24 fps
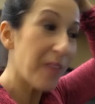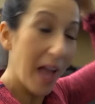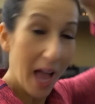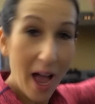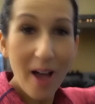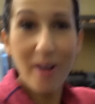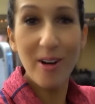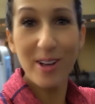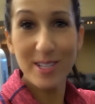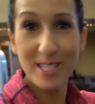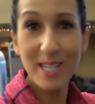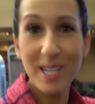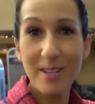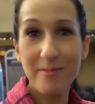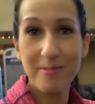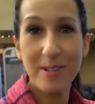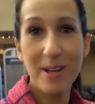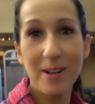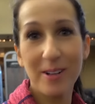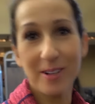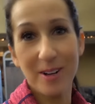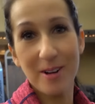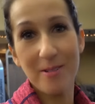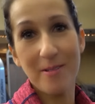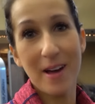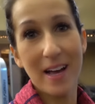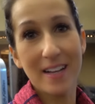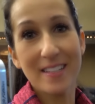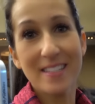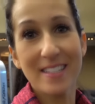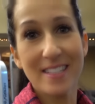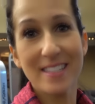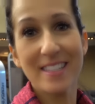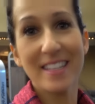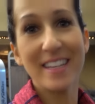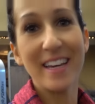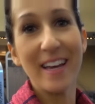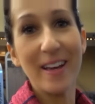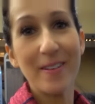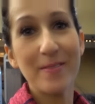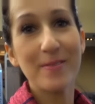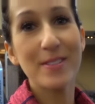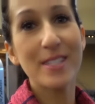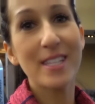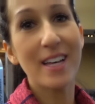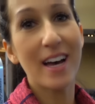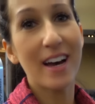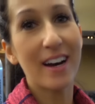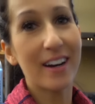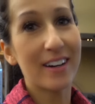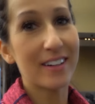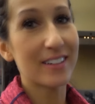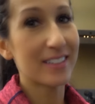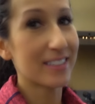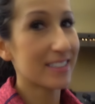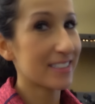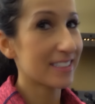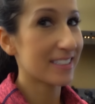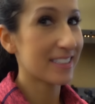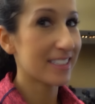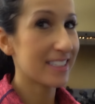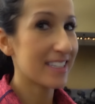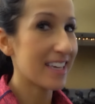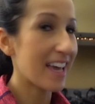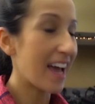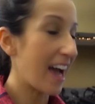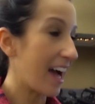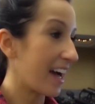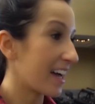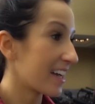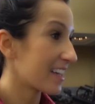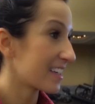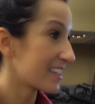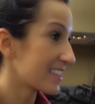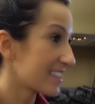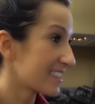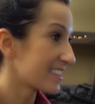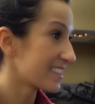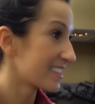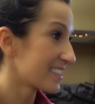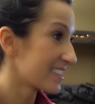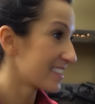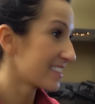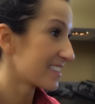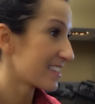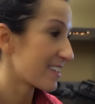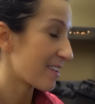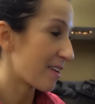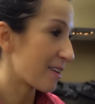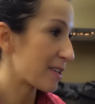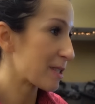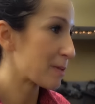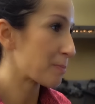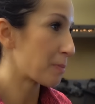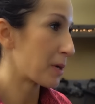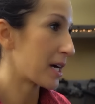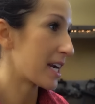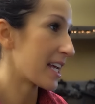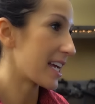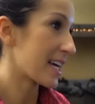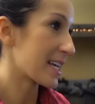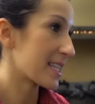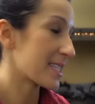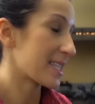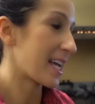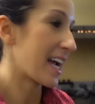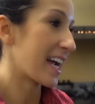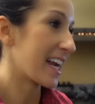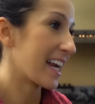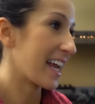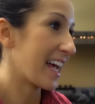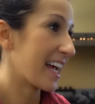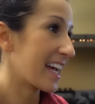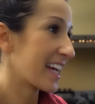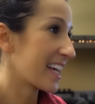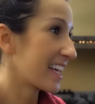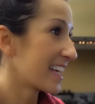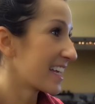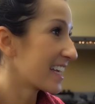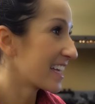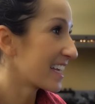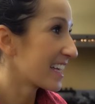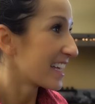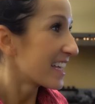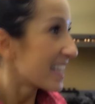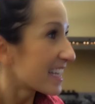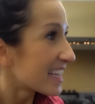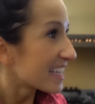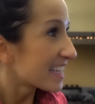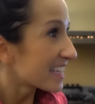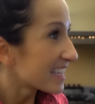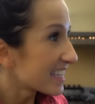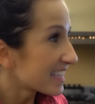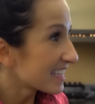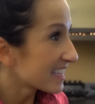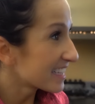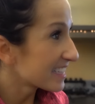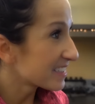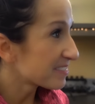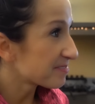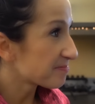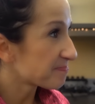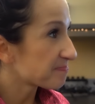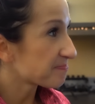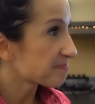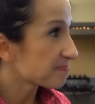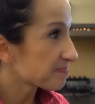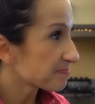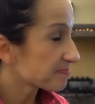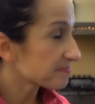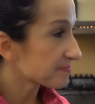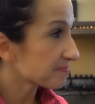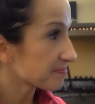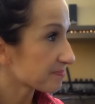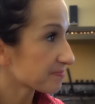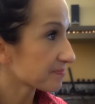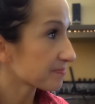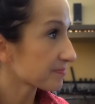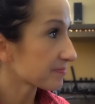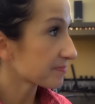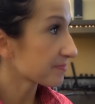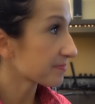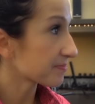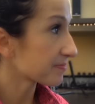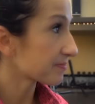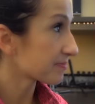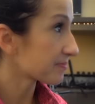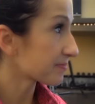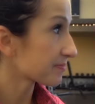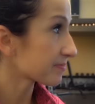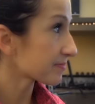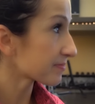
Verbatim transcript: I wasn't going to be able to go back to sleep, so yeah, that was pretty exciting. Would you text me?